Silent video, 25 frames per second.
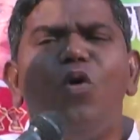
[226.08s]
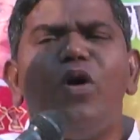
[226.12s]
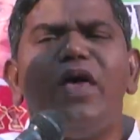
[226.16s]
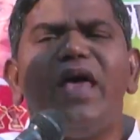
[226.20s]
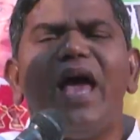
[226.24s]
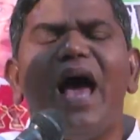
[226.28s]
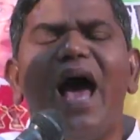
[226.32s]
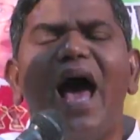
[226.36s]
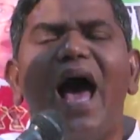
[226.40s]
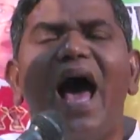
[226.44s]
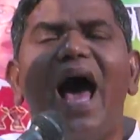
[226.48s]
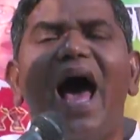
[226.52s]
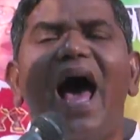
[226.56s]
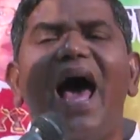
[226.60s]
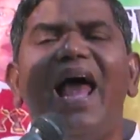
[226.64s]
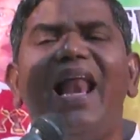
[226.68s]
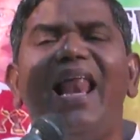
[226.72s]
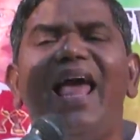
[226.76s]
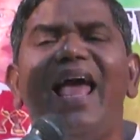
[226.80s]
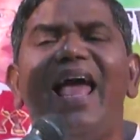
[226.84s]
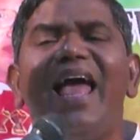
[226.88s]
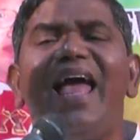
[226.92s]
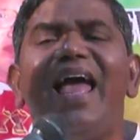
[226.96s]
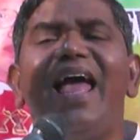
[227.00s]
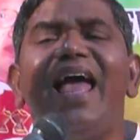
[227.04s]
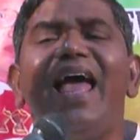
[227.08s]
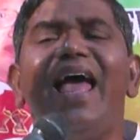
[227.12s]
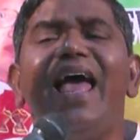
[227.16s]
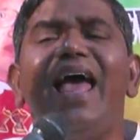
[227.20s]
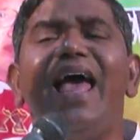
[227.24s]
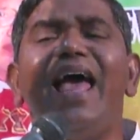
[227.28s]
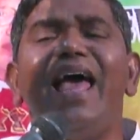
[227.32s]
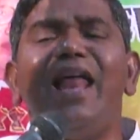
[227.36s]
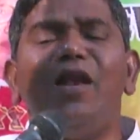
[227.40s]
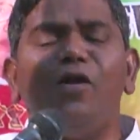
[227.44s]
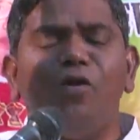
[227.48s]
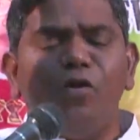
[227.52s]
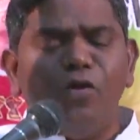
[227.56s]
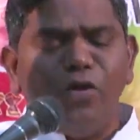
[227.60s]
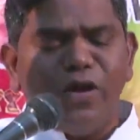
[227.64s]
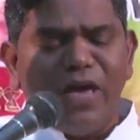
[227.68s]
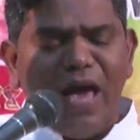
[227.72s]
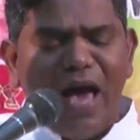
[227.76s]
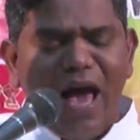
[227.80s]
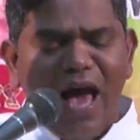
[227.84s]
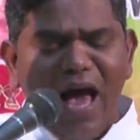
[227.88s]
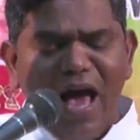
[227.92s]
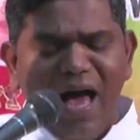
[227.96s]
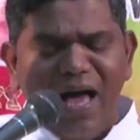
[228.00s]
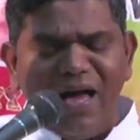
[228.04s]
Thank you, Jesus. We praise you.
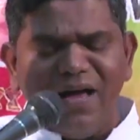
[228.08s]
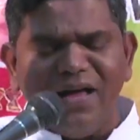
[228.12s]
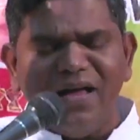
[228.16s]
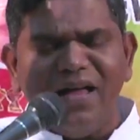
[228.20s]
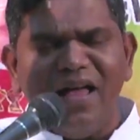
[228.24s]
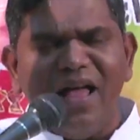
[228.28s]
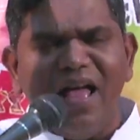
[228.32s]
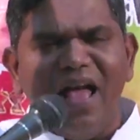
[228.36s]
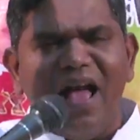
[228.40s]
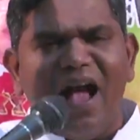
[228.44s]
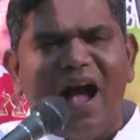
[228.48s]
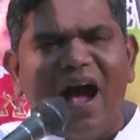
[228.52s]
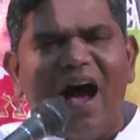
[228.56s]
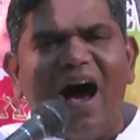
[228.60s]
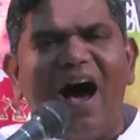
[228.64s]
We worship you.